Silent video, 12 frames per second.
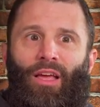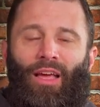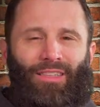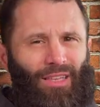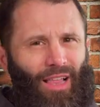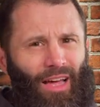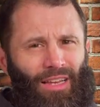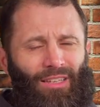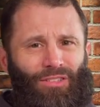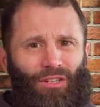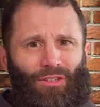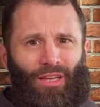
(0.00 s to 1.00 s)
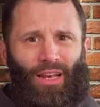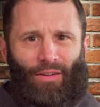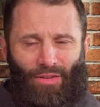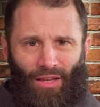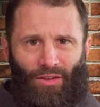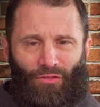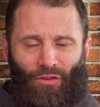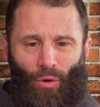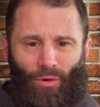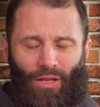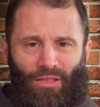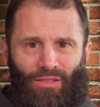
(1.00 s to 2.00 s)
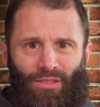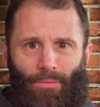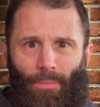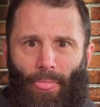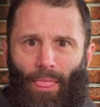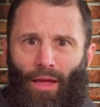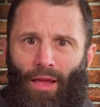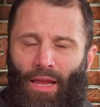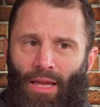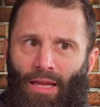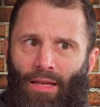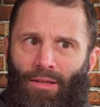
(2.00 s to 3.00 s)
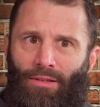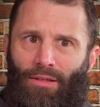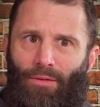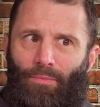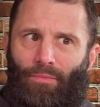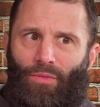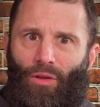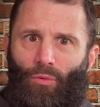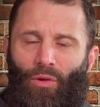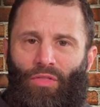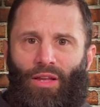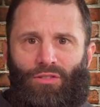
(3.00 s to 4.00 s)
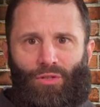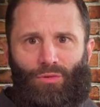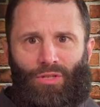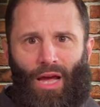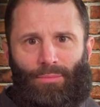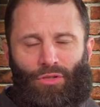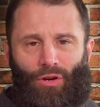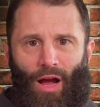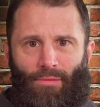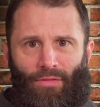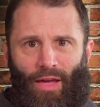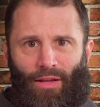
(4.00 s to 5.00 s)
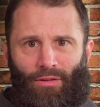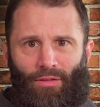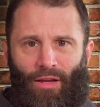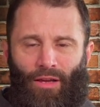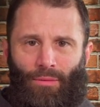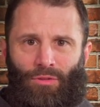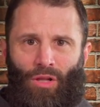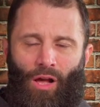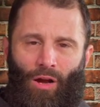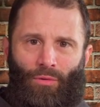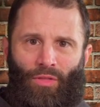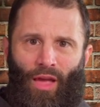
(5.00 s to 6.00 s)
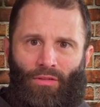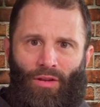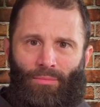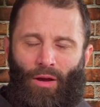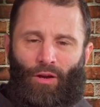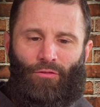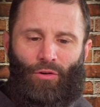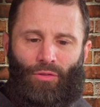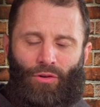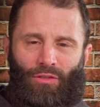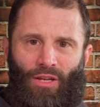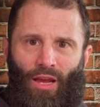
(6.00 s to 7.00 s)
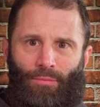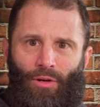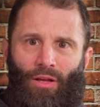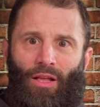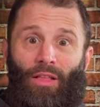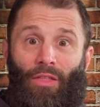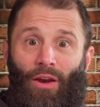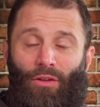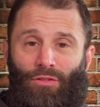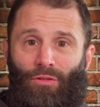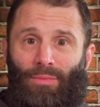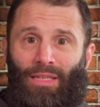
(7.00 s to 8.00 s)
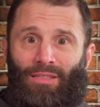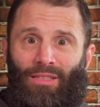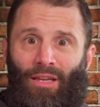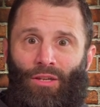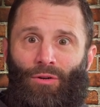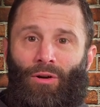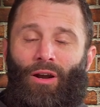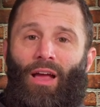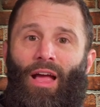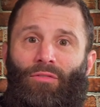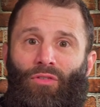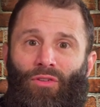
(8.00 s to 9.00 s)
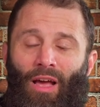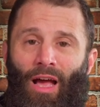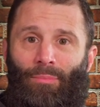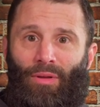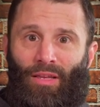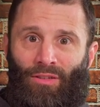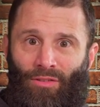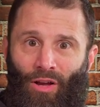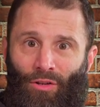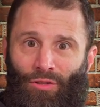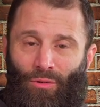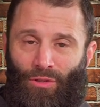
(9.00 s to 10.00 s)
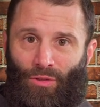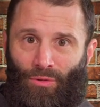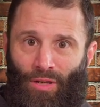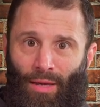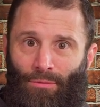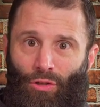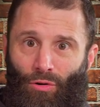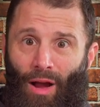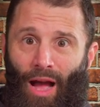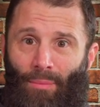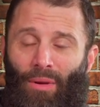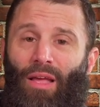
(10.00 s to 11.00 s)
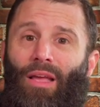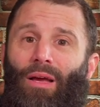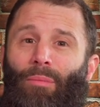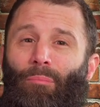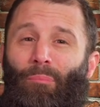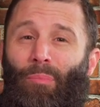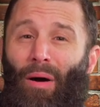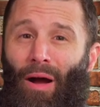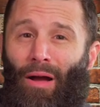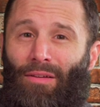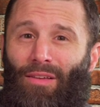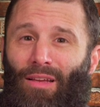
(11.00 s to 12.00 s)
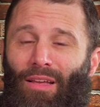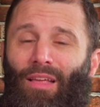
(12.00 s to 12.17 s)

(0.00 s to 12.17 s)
it's a lot easier to get everything in focus, and with that two times crop factor that comes along with having a Micro Four Thirds camera, that also means that your f-stop is also a two times crop, but